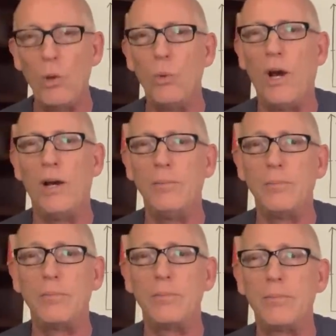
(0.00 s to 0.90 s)
Well,
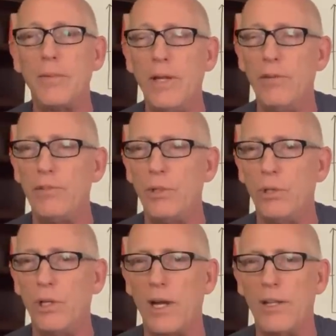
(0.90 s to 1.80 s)
if you
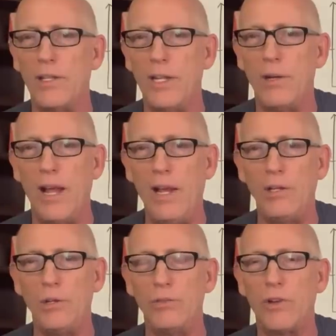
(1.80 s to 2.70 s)
look on the internet,
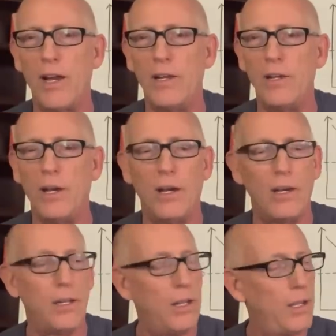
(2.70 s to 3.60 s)
you'll find uh,